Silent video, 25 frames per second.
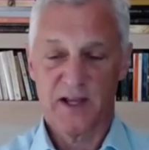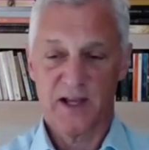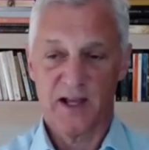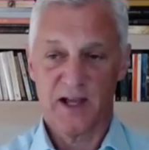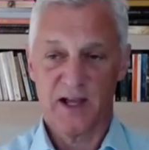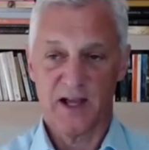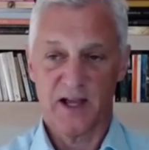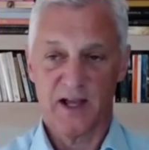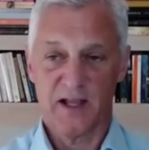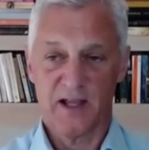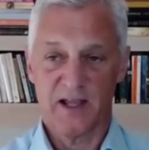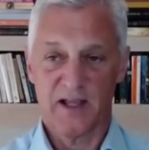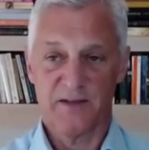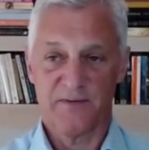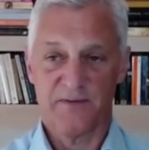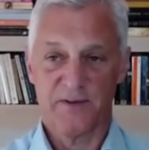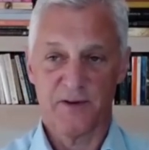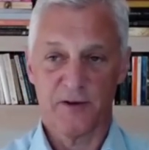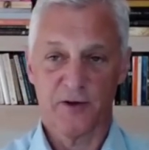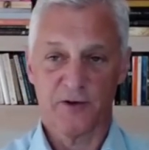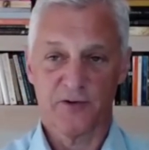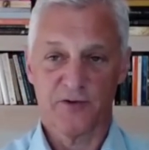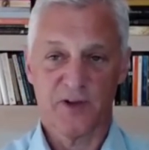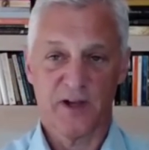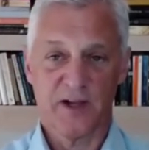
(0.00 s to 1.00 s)
uh, if
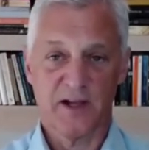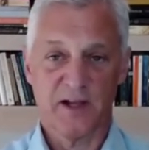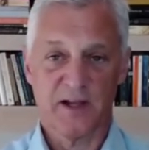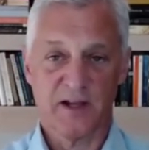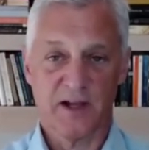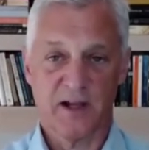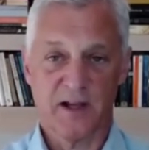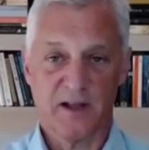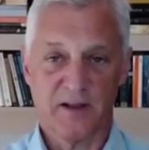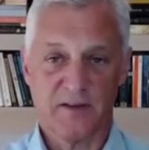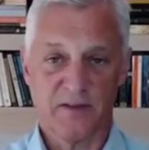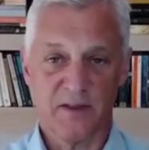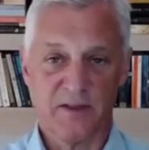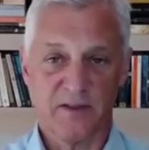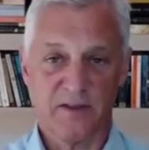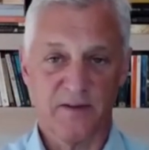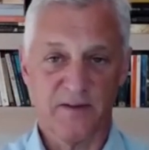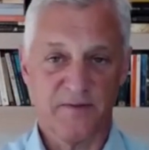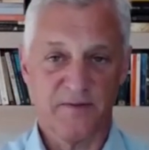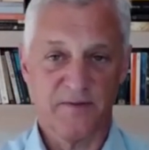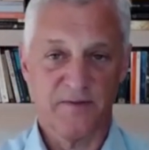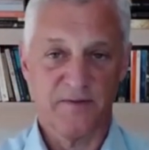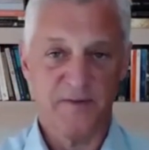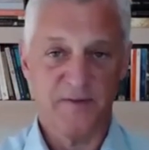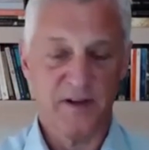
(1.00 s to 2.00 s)
it looks like uh, that the
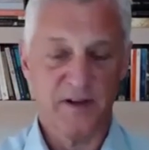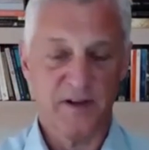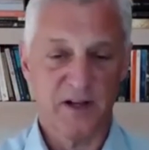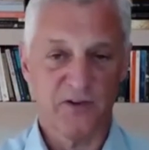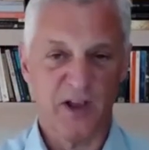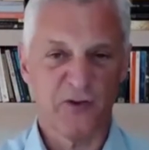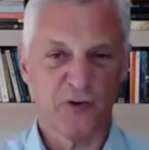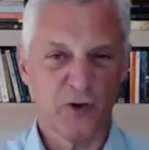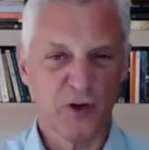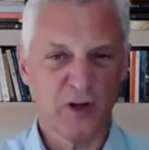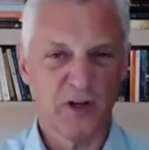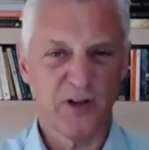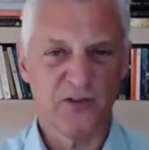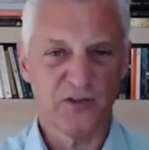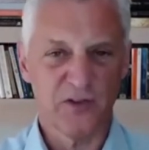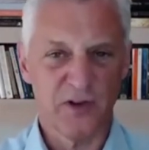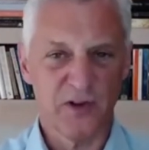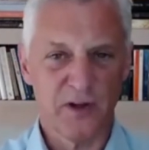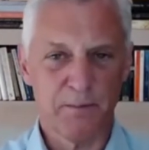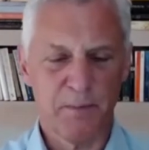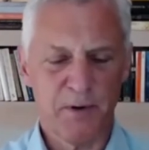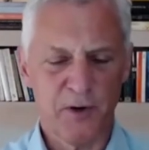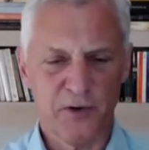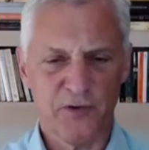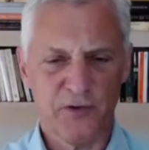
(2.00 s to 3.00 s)
fit is as good as
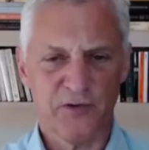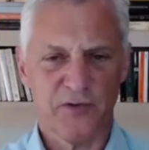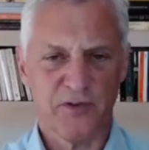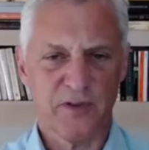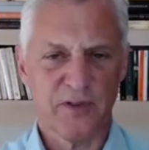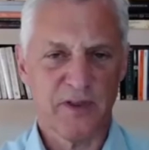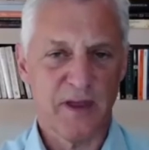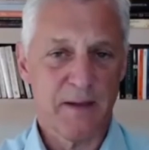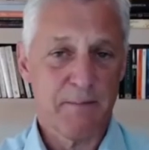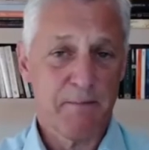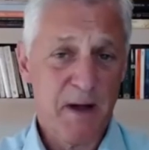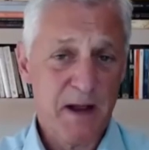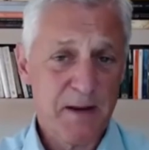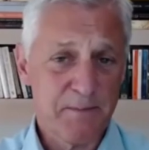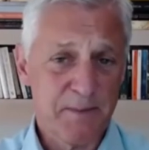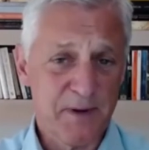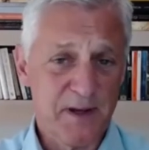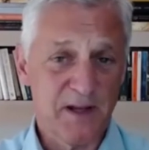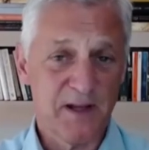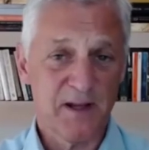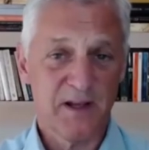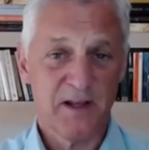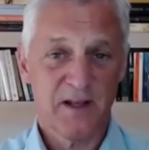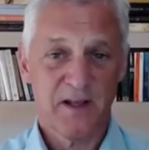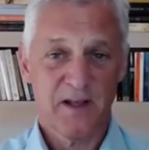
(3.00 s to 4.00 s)
it appears they might
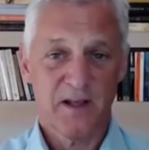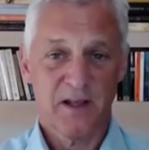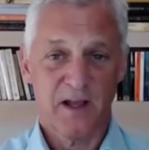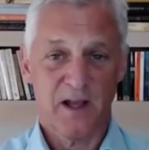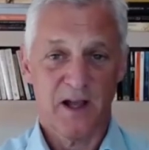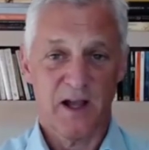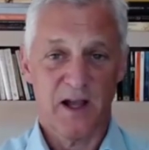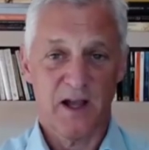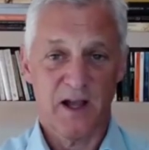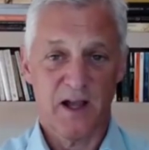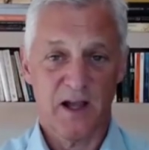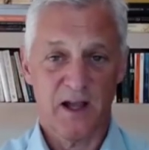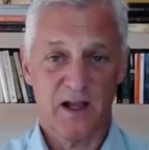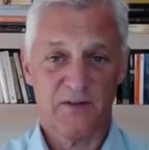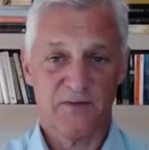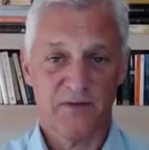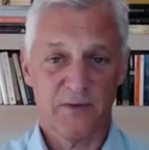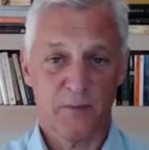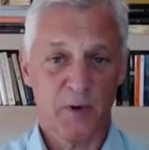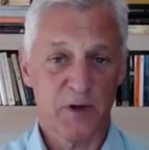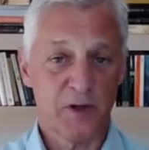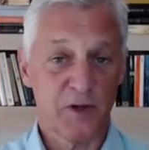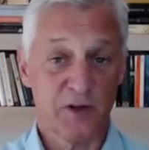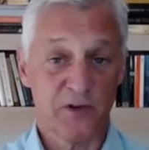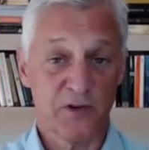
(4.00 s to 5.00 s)
be uh,
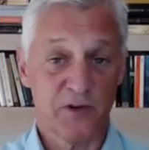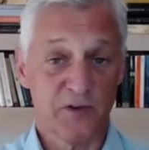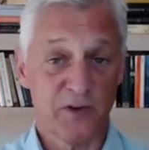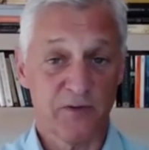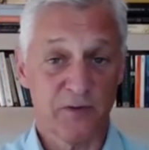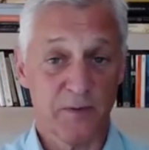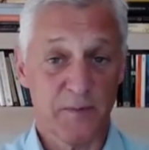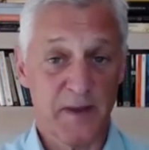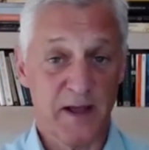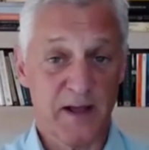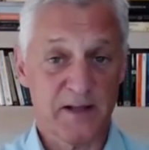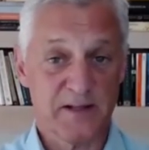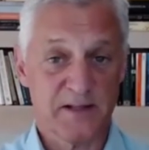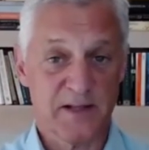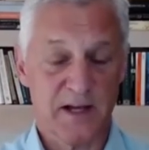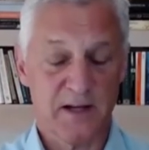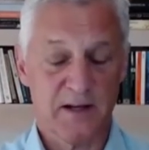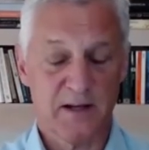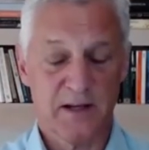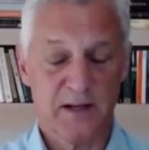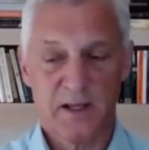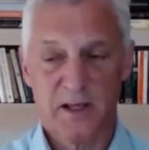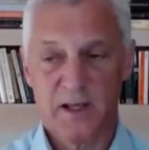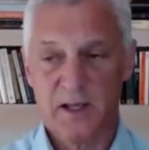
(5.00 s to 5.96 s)
from what you can see from the outside.